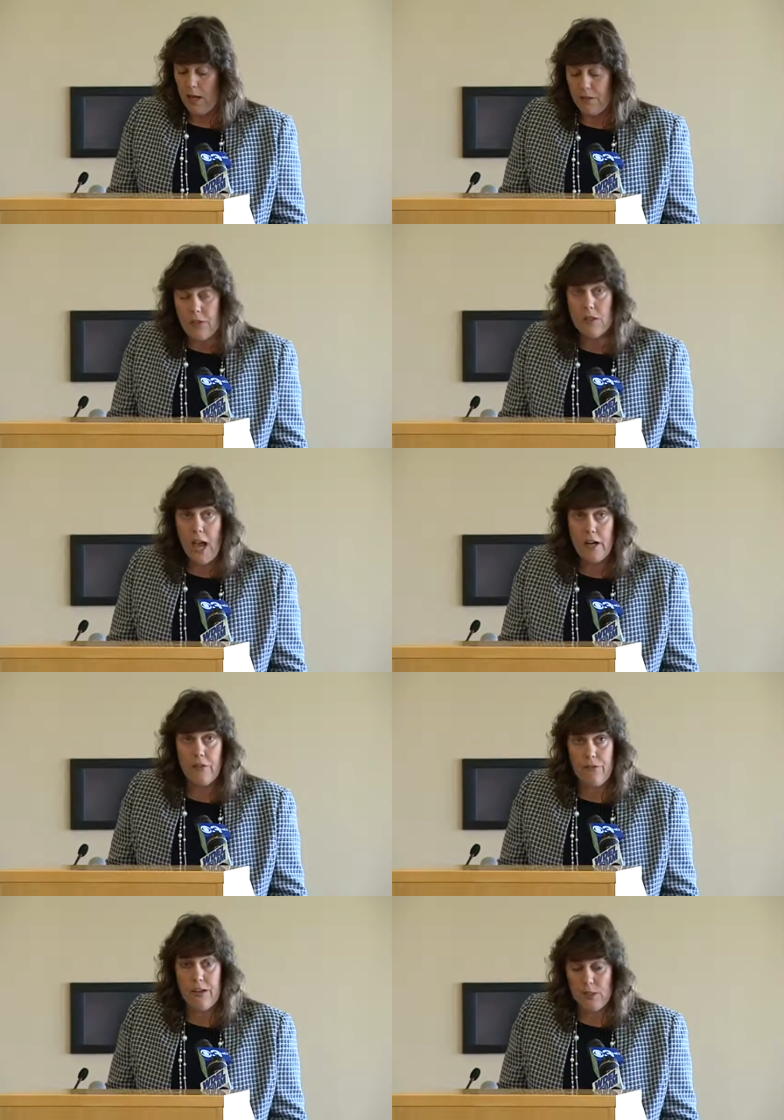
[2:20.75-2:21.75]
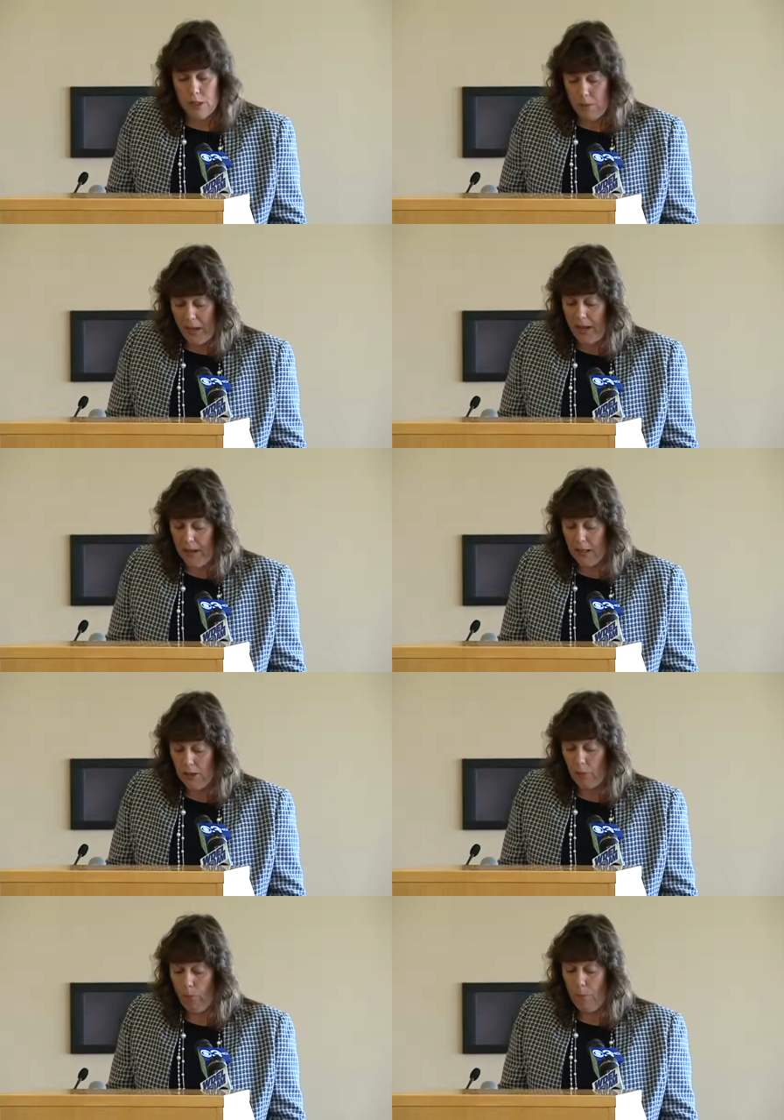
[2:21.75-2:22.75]
and the sacrifice he
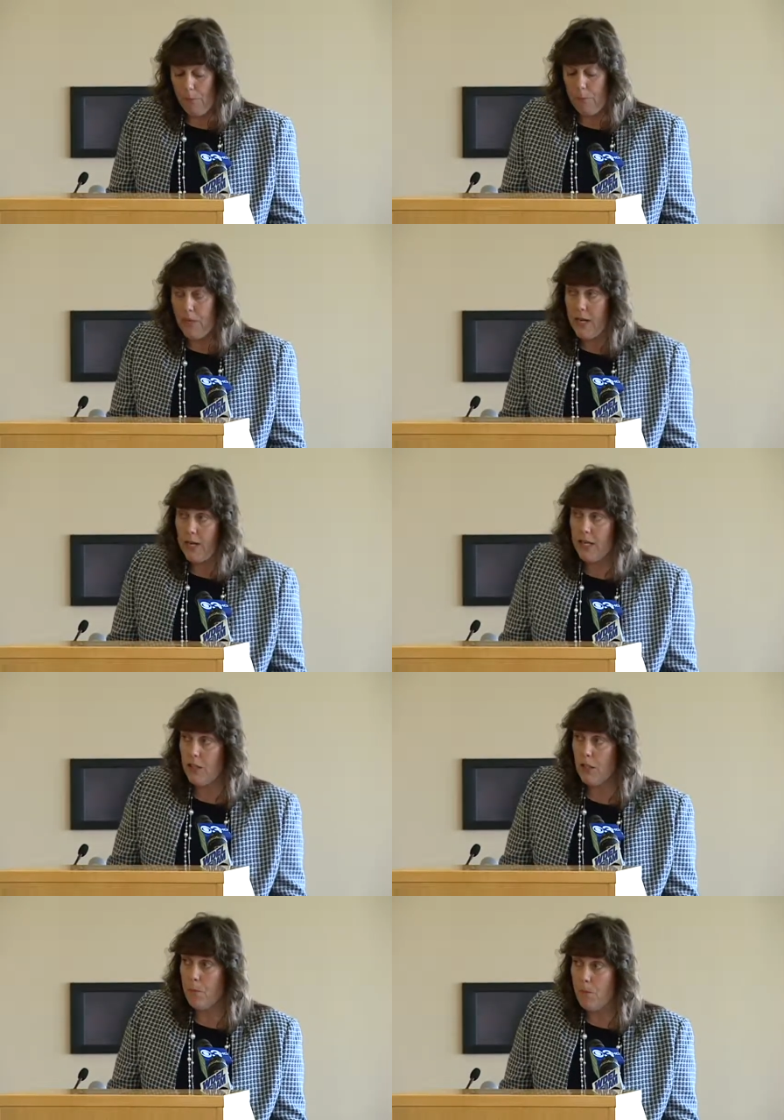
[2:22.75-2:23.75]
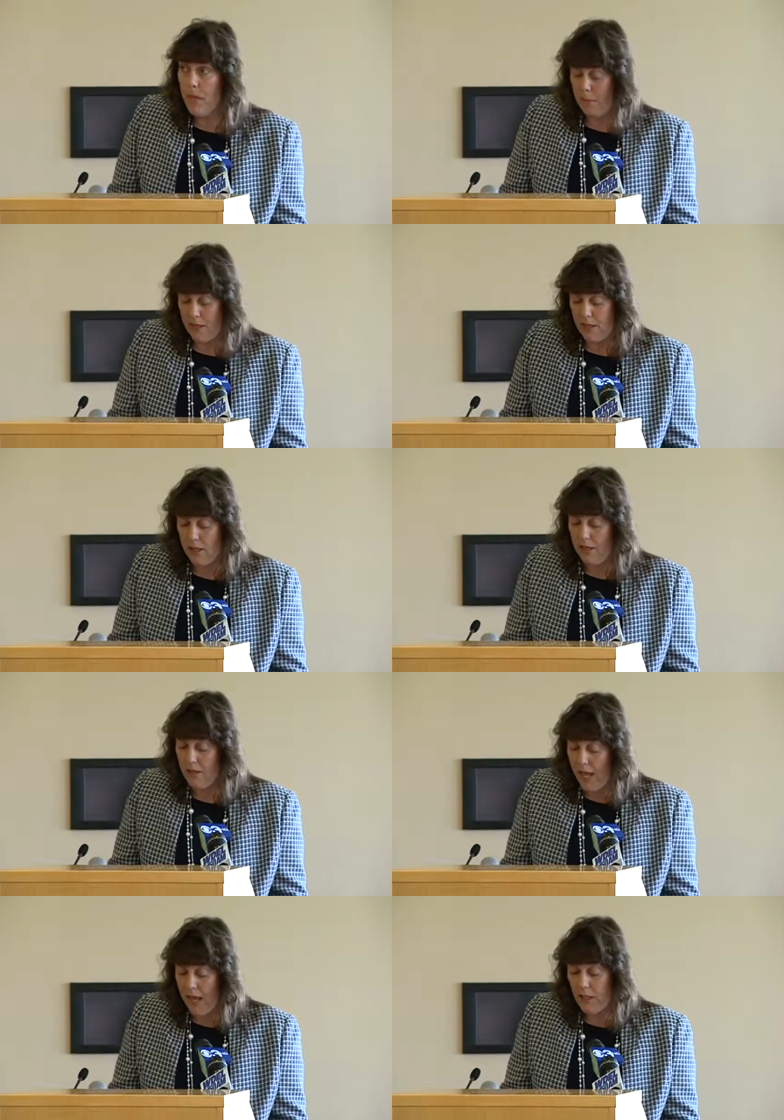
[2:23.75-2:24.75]
paid, but in his commitment
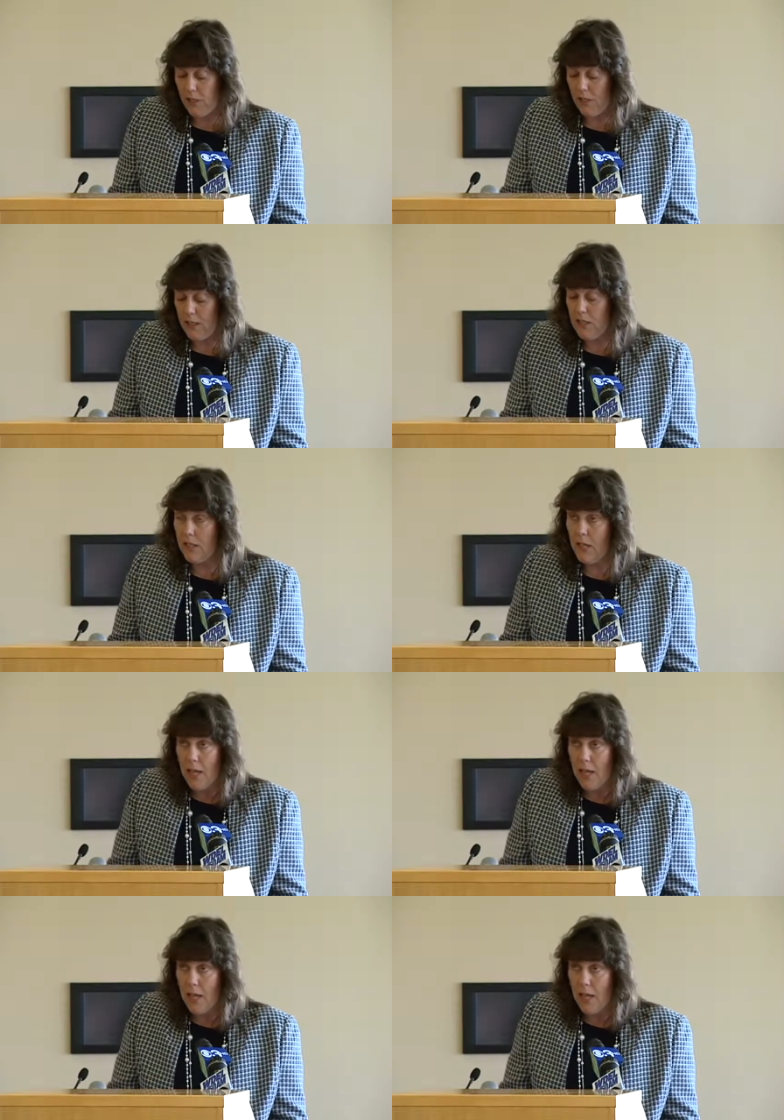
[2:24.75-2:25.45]
to excellence